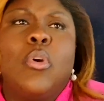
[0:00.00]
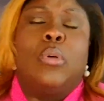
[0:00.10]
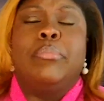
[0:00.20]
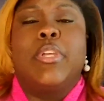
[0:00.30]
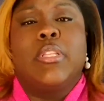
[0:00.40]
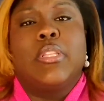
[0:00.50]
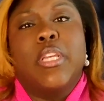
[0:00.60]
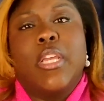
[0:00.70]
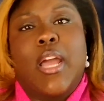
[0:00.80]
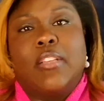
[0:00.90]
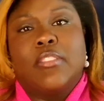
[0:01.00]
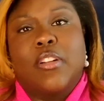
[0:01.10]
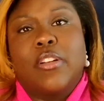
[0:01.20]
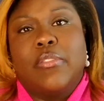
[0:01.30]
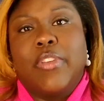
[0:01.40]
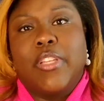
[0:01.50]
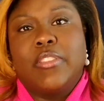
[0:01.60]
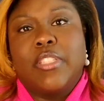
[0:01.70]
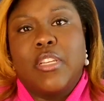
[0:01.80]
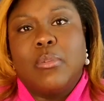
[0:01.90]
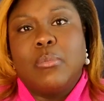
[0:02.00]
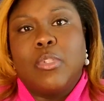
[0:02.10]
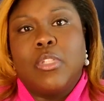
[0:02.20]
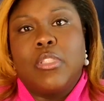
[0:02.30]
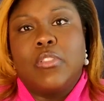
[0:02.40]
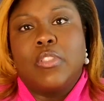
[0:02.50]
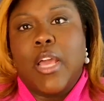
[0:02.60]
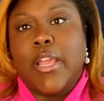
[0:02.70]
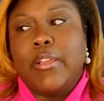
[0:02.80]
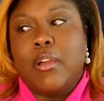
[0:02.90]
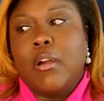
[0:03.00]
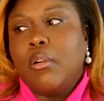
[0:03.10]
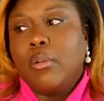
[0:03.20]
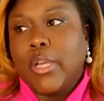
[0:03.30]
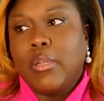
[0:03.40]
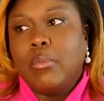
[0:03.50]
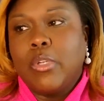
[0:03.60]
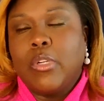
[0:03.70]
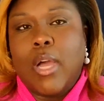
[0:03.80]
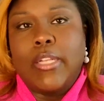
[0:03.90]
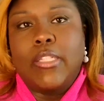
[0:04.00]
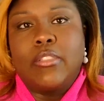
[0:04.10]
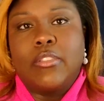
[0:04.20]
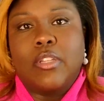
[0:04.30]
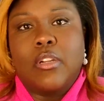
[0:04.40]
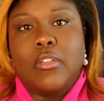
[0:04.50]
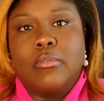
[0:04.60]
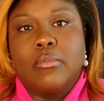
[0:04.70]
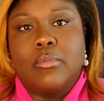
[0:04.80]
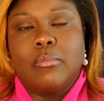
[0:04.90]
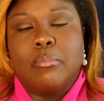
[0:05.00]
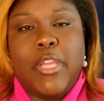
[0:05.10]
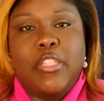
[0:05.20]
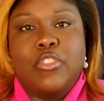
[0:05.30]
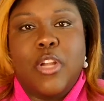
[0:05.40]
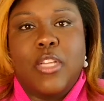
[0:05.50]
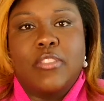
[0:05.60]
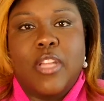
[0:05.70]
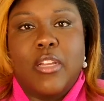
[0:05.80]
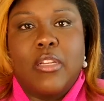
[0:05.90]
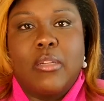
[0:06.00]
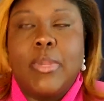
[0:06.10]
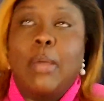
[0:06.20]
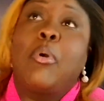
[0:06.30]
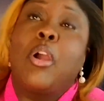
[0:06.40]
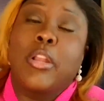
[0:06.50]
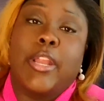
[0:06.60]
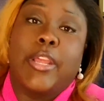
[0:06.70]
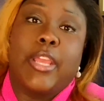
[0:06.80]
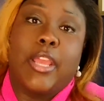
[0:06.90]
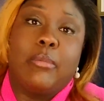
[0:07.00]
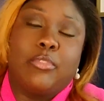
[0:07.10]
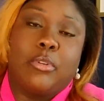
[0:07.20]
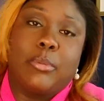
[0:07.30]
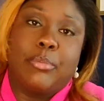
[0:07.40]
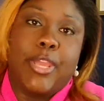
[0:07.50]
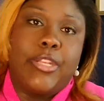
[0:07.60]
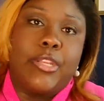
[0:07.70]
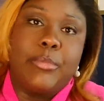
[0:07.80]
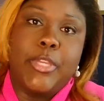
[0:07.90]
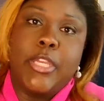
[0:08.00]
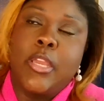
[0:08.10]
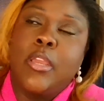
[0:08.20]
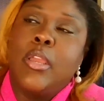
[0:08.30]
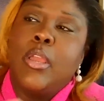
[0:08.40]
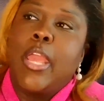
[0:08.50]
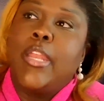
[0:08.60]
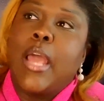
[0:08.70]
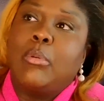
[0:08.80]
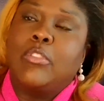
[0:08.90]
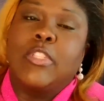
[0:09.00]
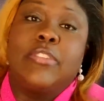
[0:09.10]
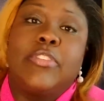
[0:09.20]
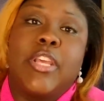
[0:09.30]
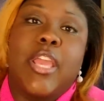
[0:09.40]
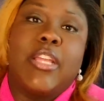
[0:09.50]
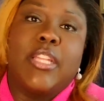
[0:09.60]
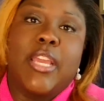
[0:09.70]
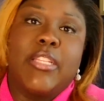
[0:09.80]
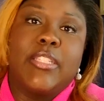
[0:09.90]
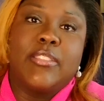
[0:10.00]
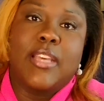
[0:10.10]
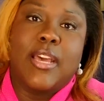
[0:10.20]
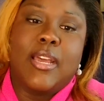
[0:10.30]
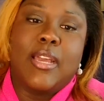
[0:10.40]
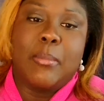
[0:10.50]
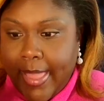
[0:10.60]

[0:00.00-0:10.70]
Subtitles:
One big thing I started investing in was like, oh, okay, well, I need to start making sure I stock up. Now, part of that came from the pandemic. And I was living in LA at that time.